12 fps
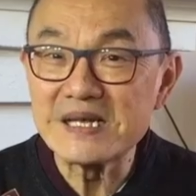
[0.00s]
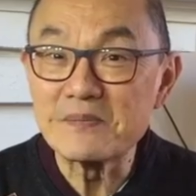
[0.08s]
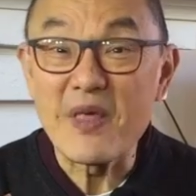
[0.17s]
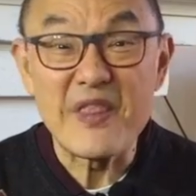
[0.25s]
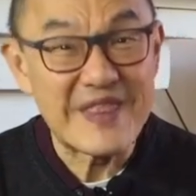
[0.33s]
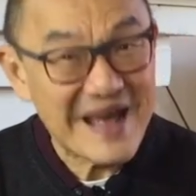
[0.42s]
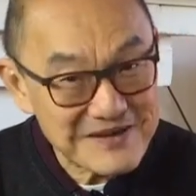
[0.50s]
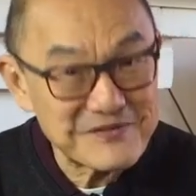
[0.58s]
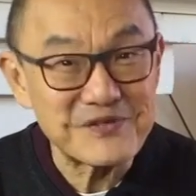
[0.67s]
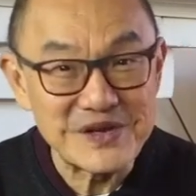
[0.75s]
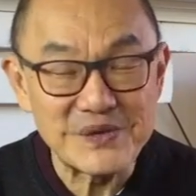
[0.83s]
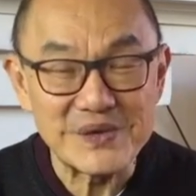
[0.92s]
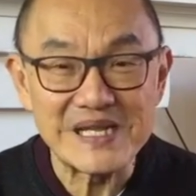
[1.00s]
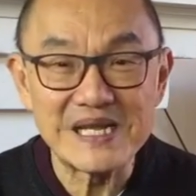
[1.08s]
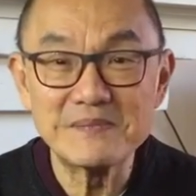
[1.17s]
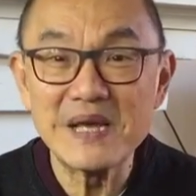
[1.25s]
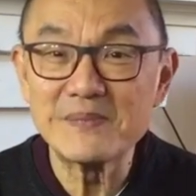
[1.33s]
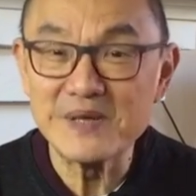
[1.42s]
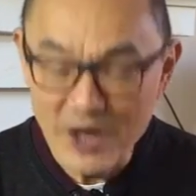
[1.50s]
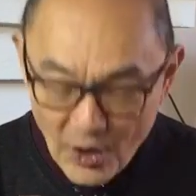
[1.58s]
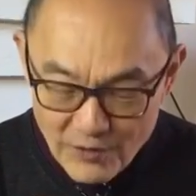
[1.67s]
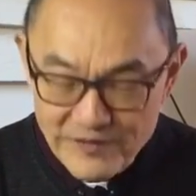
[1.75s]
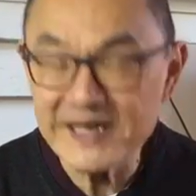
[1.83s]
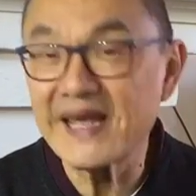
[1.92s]
them that frequently may be
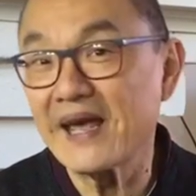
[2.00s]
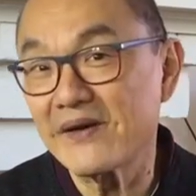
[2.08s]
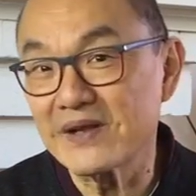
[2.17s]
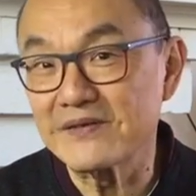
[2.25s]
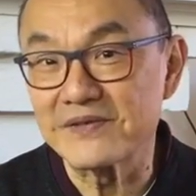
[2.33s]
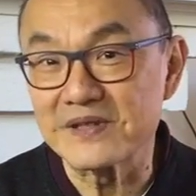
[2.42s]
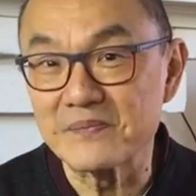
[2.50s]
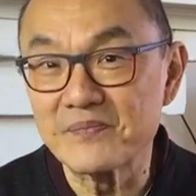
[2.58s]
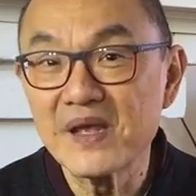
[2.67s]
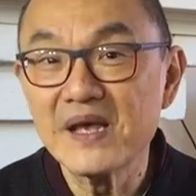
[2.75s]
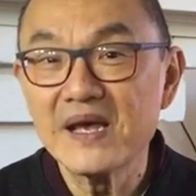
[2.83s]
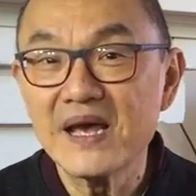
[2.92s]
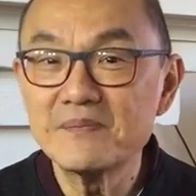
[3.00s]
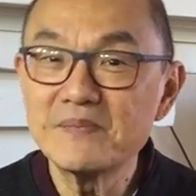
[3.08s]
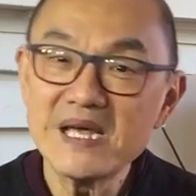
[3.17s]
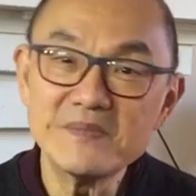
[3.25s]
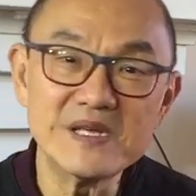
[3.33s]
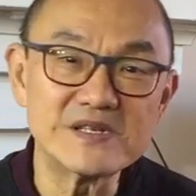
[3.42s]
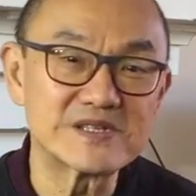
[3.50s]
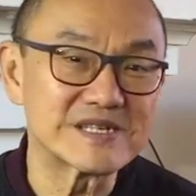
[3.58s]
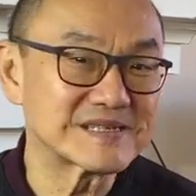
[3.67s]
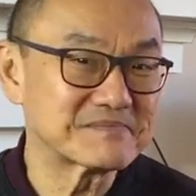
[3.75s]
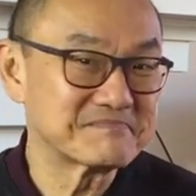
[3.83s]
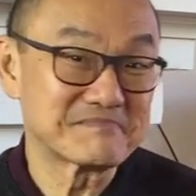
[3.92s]
over caring for them, and maybe it's
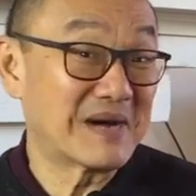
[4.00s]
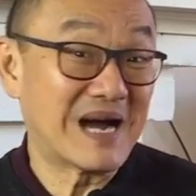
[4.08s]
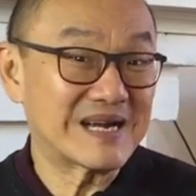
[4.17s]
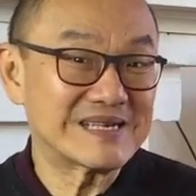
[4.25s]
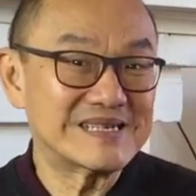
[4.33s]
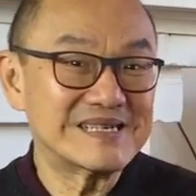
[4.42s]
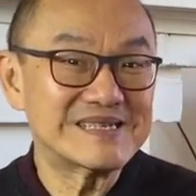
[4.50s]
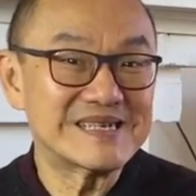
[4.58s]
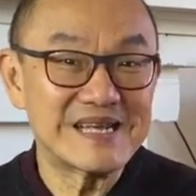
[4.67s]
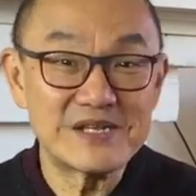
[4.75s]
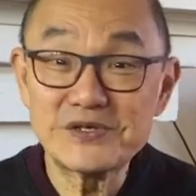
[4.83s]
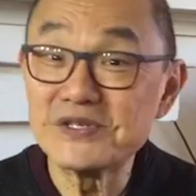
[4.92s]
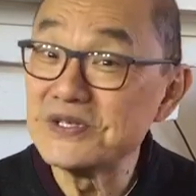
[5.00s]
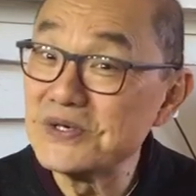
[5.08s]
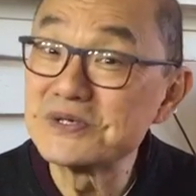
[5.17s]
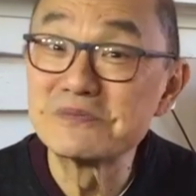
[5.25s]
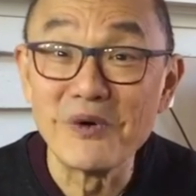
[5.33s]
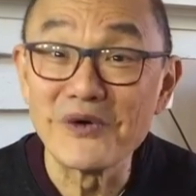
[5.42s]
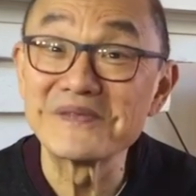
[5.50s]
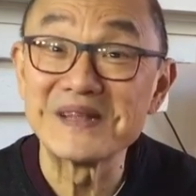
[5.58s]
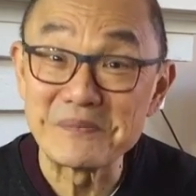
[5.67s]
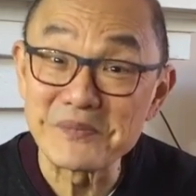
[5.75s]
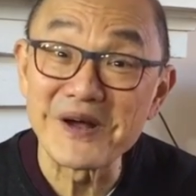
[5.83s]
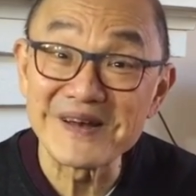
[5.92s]
just marketing to get you to use more of
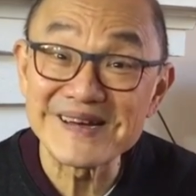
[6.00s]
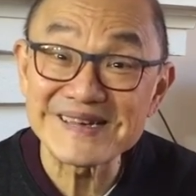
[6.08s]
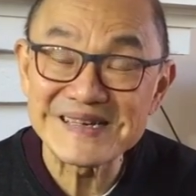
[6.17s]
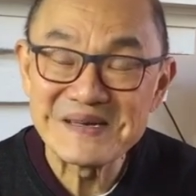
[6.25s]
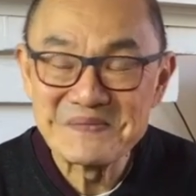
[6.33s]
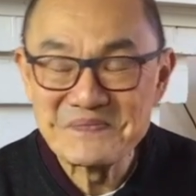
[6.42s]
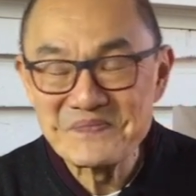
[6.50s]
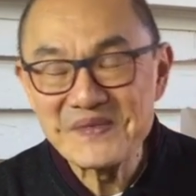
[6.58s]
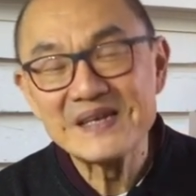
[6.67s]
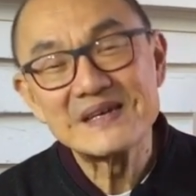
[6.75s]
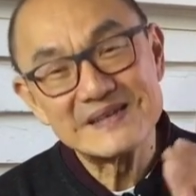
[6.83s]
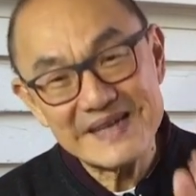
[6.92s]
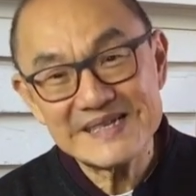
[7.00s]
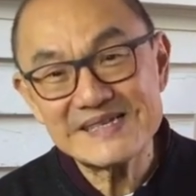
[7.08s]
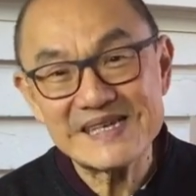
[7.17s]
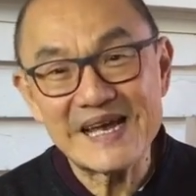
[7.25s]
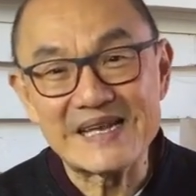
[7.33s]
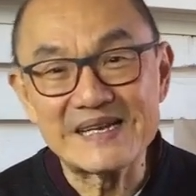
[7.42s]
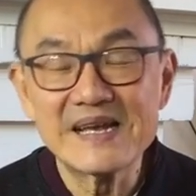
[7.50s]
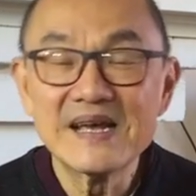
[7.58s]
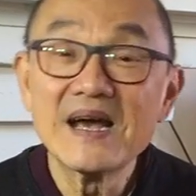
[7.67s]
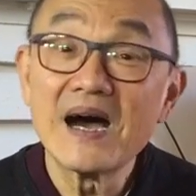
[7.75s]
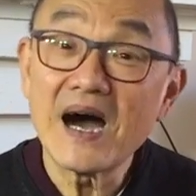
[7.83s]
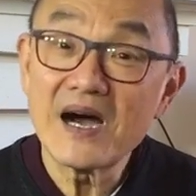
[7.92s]
their product. That said,
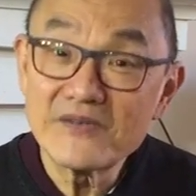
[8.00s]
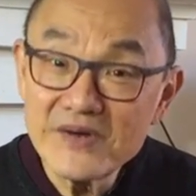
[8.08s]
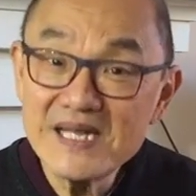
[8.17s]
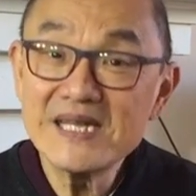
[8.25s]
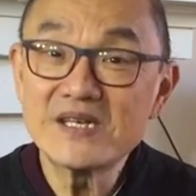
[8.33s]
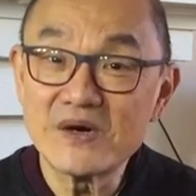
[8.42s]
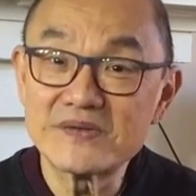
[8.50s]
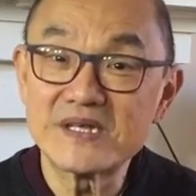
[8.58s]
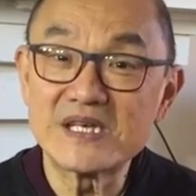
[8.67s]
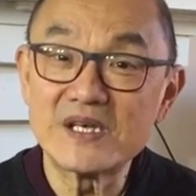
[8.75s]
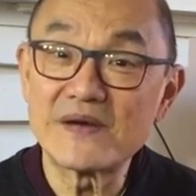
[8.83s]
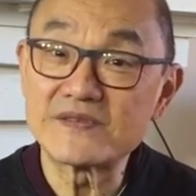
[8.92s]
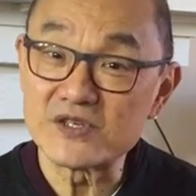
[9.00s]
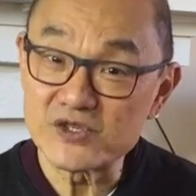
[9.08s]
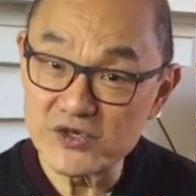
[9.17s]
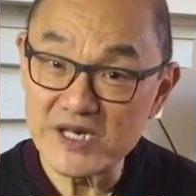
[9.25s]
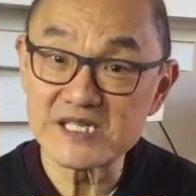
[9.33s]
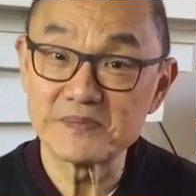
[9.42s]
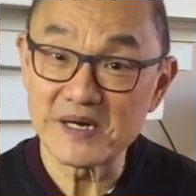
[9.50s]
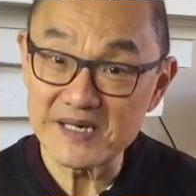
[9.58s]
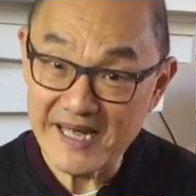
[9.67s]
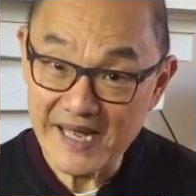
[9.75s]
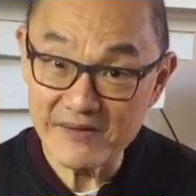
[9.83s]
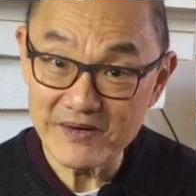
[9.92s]
I really don't think you have to stress about
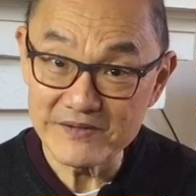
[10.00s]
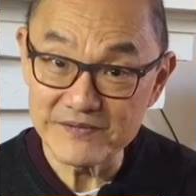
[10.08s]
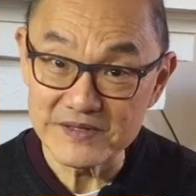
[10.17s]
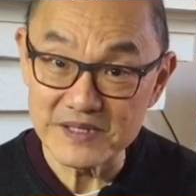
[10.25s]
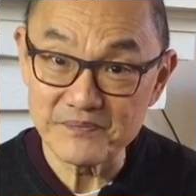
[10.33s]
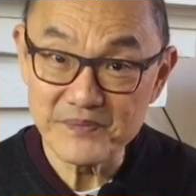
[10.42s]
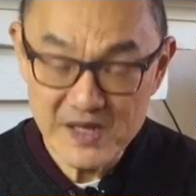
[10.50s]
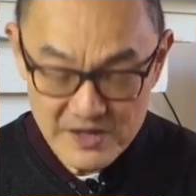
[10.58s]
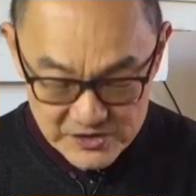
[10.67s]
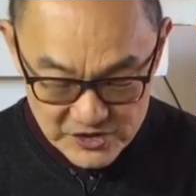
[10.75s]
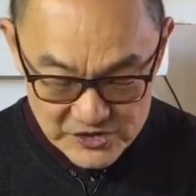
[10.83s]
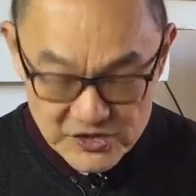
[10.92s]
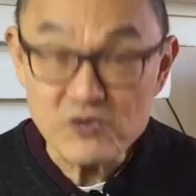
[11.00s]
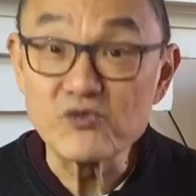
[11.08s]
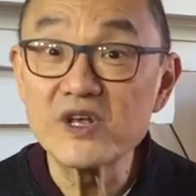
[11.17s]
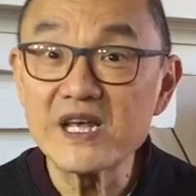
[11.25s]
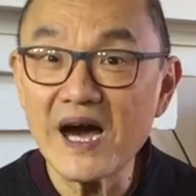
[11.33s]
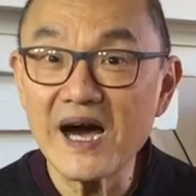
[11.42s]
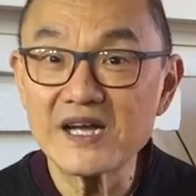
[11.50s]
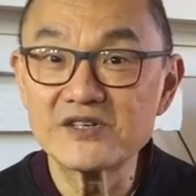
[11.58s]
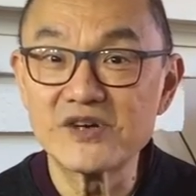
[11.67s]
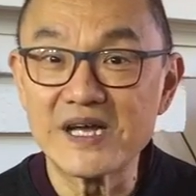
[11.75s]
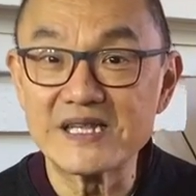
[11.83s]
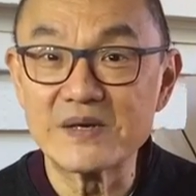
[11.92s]
caring for them. Just
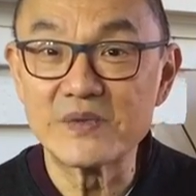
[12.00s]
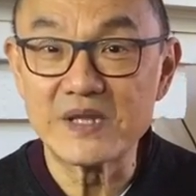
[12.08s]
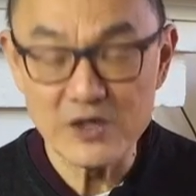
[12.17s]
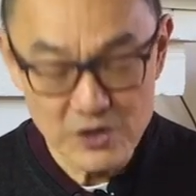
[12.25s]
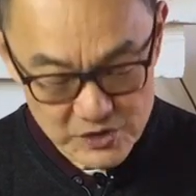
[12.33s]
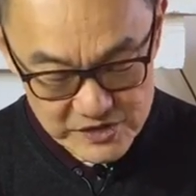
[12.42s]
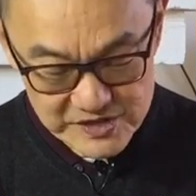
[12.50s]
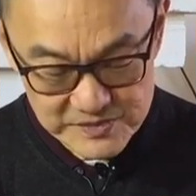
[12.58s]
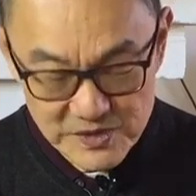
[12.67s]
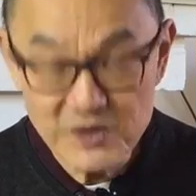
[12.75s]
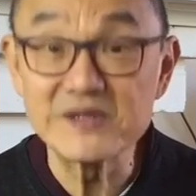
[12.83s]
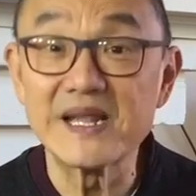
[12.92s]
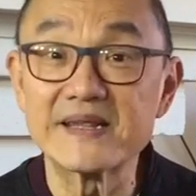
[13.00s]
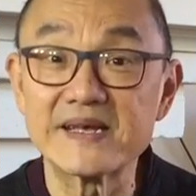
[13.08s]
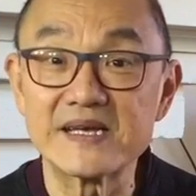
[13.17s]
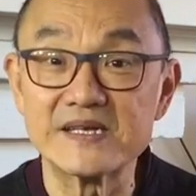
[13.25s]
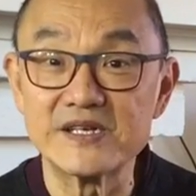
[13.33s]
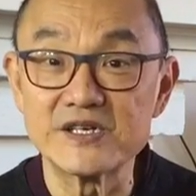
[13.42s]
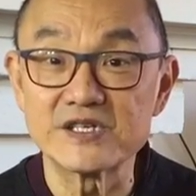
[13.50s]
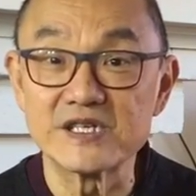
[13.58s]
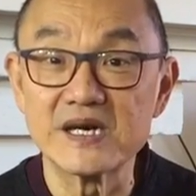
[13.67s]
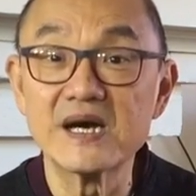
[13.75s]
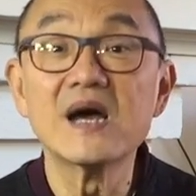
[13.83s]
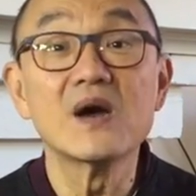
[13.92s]
rehydrate them with a good smooth leather
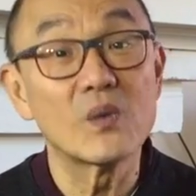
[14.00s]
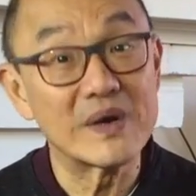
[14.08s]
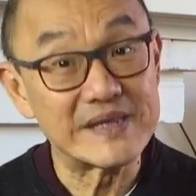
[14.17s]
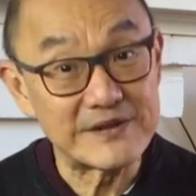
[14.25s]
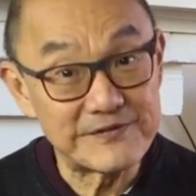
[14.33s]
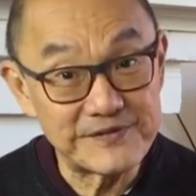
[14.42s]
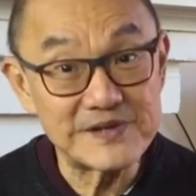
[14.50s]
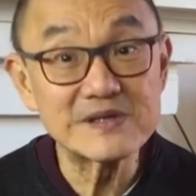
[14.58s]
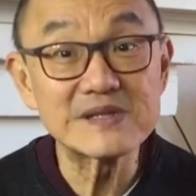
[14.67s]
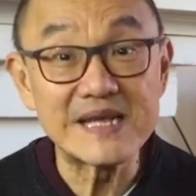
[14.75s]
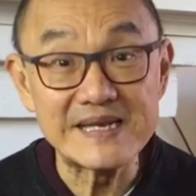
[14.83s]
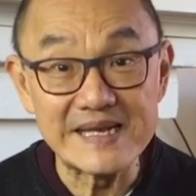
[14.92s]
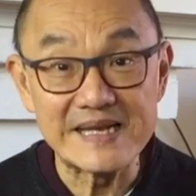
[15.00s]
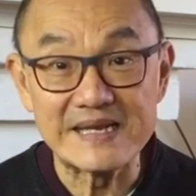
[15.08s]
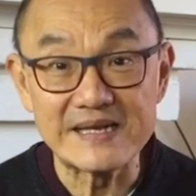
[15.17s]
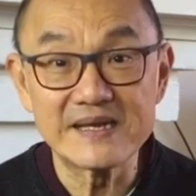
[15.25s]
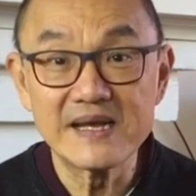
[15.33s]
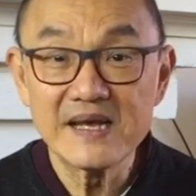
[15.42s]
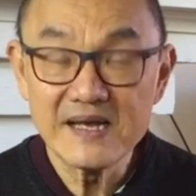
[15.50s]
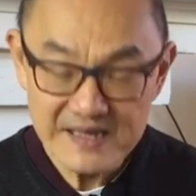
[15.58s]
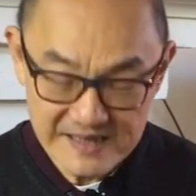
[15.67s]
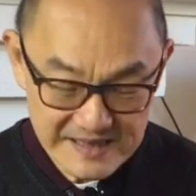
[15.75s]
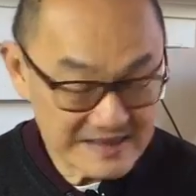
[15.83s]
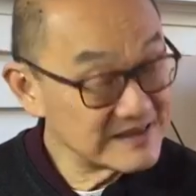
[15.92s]
conditioner when they feel they need it
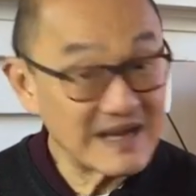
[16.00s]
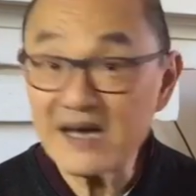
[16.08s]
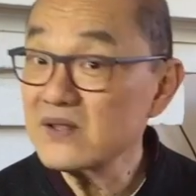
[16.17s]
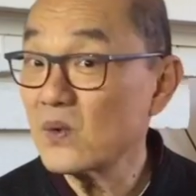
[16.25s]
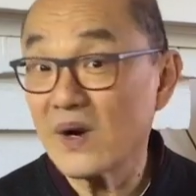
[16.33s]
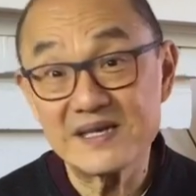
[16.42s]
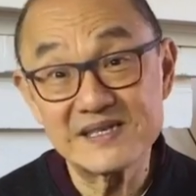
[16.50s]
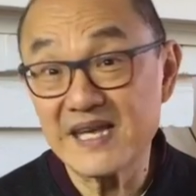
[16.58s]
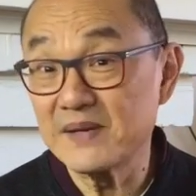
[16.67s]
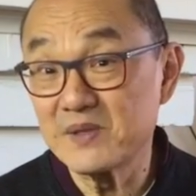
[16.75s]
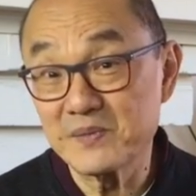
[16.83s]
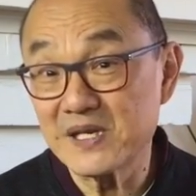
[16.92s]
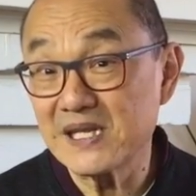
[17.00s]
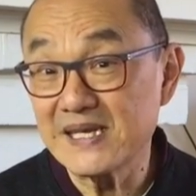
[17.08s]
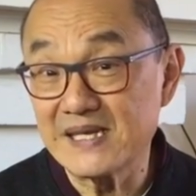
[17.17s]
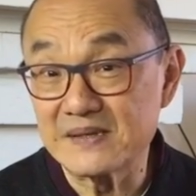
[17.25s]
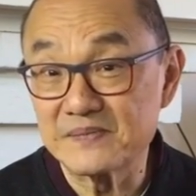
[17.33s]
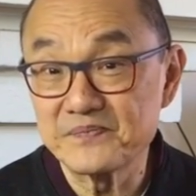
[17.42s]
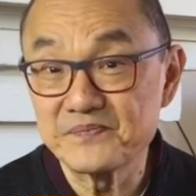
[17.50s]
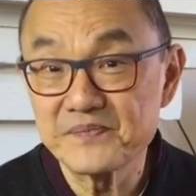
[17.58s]
and otherwise keep them clean.